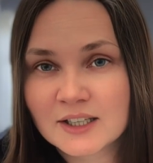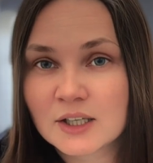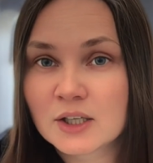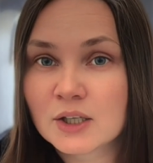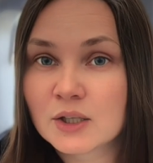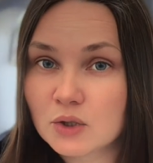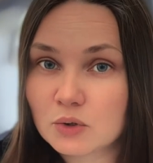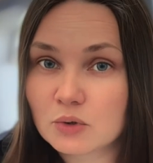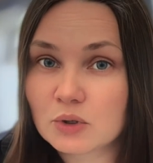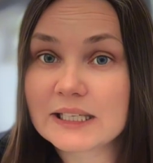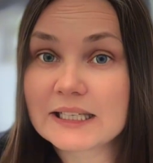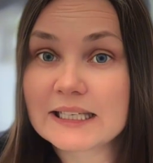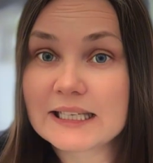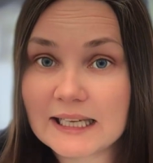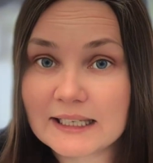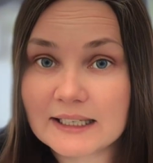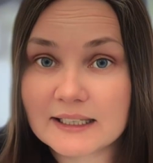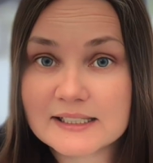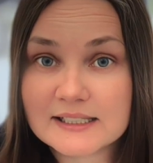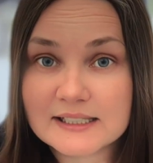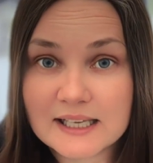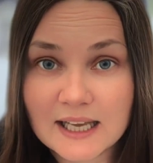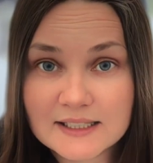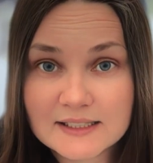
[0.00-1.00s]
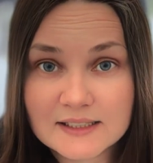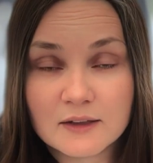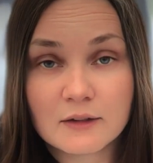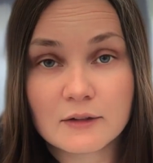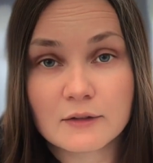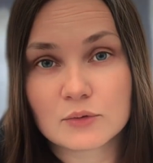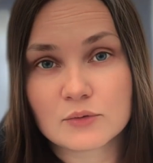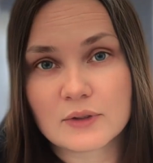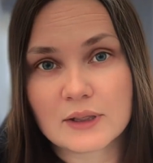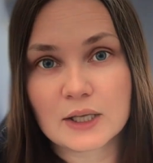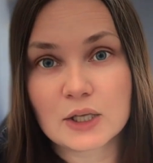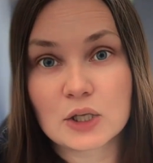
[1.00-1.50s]
You can get access
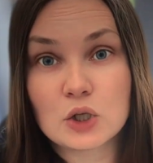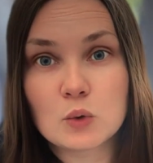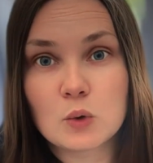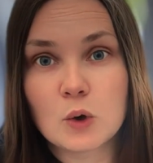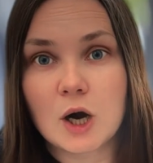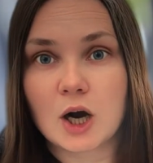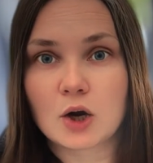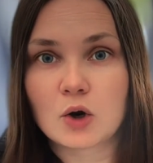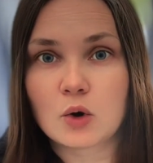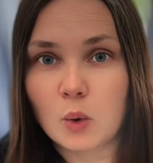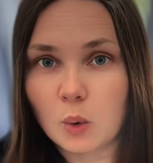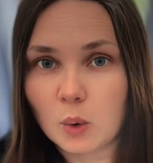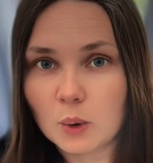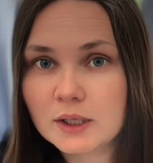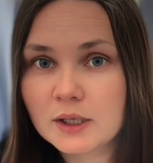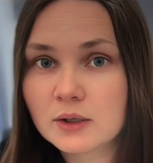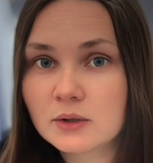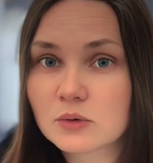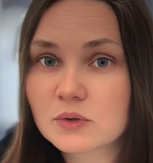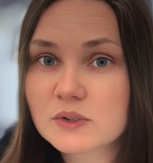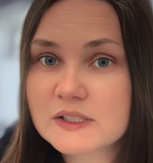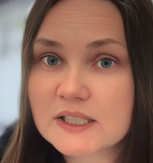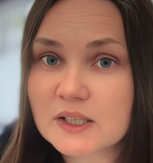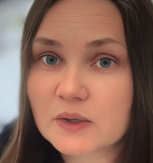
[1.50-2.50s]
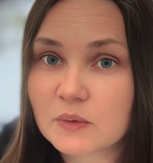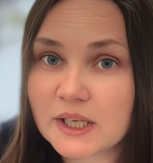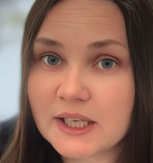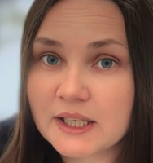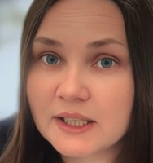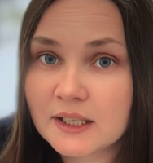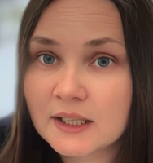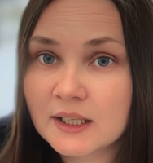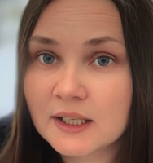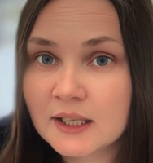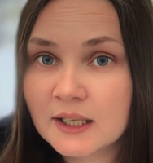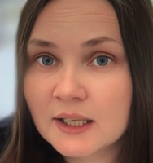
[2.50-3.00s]
through the QR code on screen